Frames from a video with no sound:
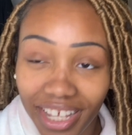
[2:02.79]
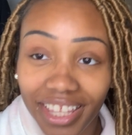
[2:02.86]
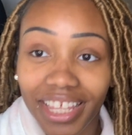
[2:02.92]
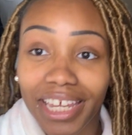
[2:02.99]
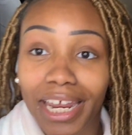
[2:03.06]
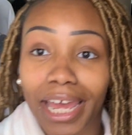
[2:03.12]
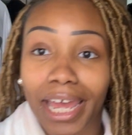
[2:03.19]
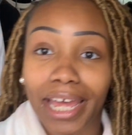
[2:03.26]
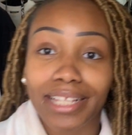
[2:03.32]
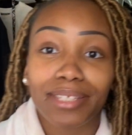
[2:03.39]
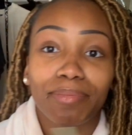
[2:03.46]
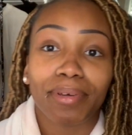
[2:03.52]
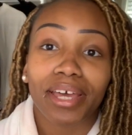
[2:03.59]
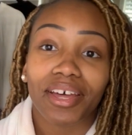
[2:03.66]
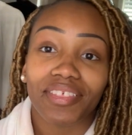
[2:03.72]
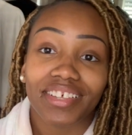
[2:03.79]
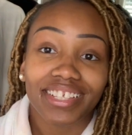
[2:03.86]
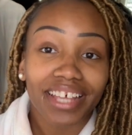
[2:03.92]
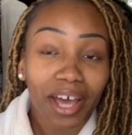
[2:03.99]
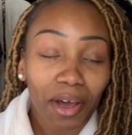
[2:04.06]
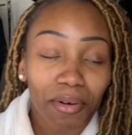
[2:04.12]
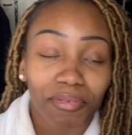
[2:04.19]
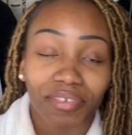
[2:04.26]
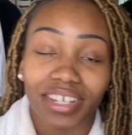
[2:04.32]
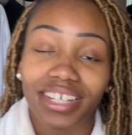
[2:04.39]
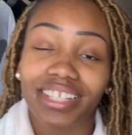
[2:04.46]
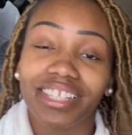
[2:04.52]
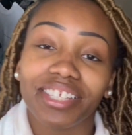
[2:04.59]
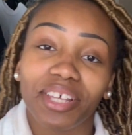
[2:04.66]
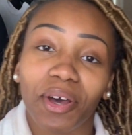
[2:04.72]
and then I had to pick out these
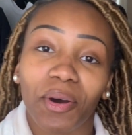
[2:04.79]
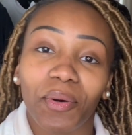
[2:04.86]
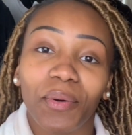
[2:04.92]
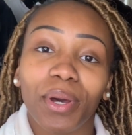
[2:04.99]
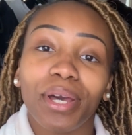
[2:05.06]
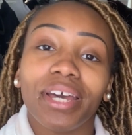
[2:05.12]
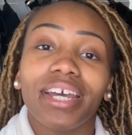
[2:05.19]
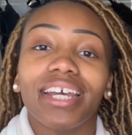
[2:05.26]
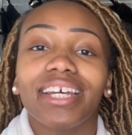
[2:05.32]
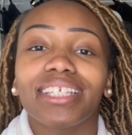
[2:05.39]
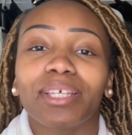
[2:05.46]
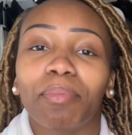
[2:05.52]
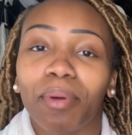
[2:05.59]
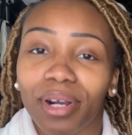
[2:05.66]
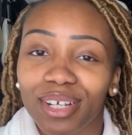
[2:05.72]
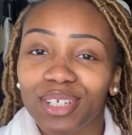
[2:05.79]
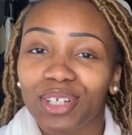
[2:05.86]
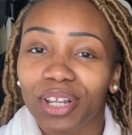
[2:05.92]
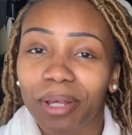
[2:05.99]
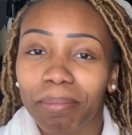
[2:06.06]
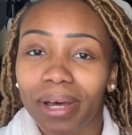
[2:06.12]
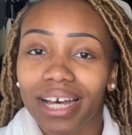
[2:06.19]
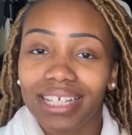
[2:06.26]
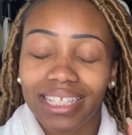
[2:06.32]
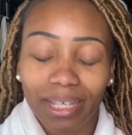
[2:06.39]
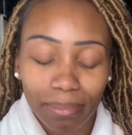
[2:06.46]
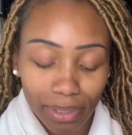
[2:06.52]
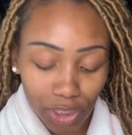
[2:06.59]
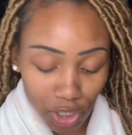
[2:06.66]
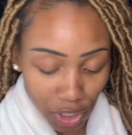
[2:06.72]
outfits. So it's a partial unboxing,
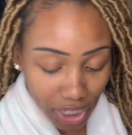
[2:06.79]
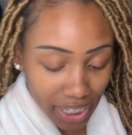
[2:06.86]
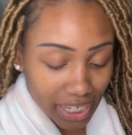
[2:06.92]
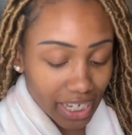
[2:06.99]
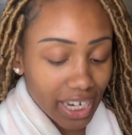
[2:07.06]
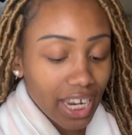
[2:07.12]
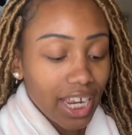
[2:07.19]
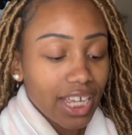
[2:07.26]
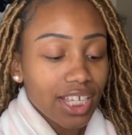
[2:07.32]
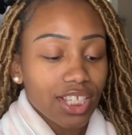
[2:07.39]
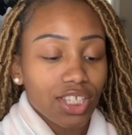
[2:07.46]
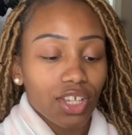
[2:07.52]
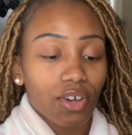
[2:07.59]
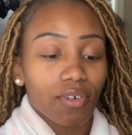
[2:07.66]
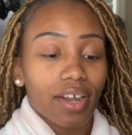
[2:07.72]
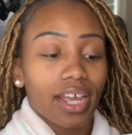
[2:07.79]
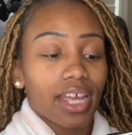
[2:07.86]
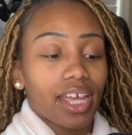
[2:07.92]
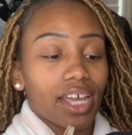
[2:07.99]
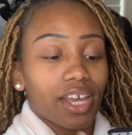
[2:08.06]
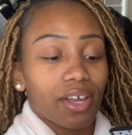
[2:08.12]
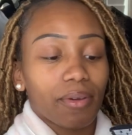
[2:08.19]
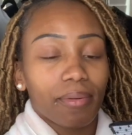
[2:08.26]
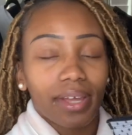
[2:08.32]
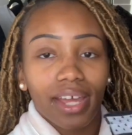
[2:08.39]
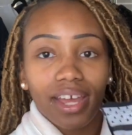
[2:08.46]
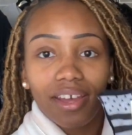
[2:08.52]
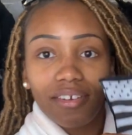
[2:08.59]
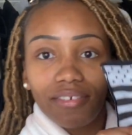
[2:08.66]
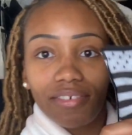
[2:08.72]
but y'all get it. So right here we
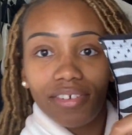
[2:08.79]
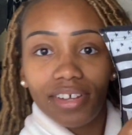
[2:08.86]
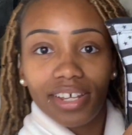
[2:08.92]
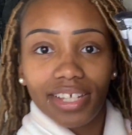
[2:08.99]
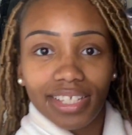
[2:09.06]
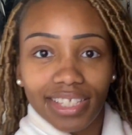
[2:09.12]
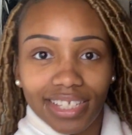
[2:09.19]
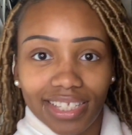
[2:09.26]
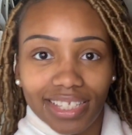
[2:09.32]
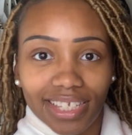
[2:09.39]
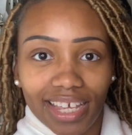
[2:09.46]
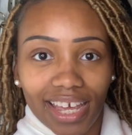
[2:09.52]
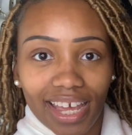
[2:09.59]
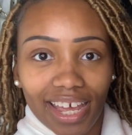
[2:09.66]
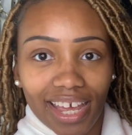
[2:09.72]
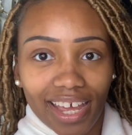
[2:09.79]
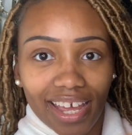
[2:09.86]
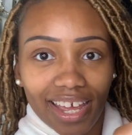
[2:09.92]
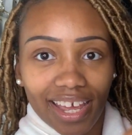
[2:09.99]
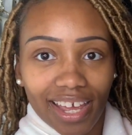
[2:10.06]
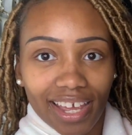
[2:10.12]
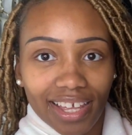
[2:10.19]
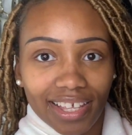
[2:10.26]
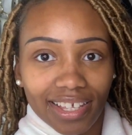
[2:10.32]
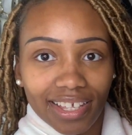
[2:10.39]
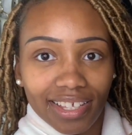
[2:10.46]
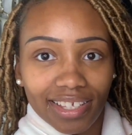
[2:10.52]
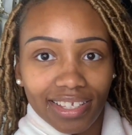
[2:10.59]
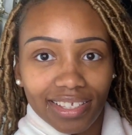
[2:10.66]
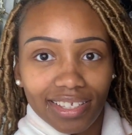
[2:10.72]
have the tag,
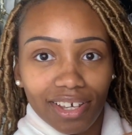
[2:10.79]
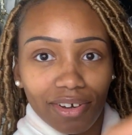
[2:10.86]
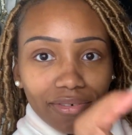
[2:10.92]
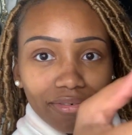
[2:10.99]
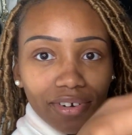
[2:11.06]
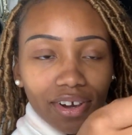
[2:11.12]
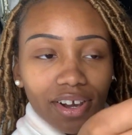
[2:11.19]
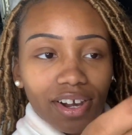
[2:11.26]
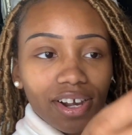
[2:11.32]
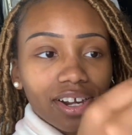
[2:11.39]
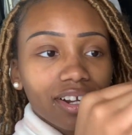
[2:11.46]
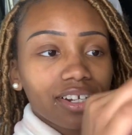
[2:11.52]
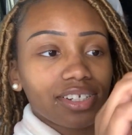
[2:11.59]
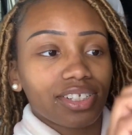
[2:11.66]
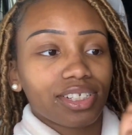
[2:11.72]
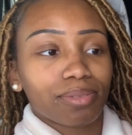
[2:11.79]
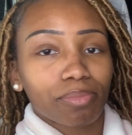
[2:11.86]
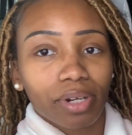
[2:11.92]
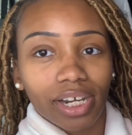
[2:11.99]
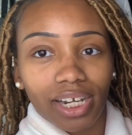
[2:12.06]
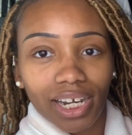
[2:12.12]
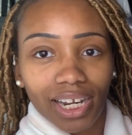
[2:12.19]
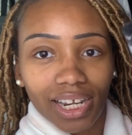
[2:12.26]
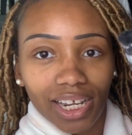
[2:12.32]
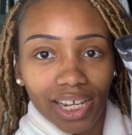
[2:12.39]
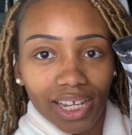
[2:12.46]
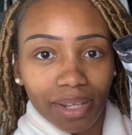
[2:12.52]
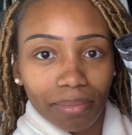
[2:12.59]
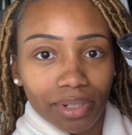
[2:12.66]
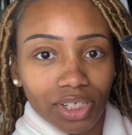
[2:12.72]
Telfar, just branding
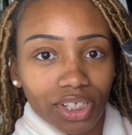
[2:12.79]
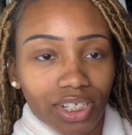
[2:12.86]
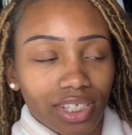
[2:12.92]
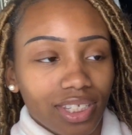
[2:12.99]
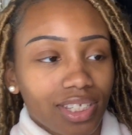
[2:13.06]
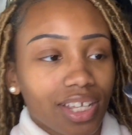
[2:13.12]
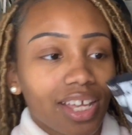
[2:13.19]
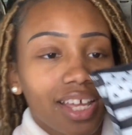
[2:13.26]
images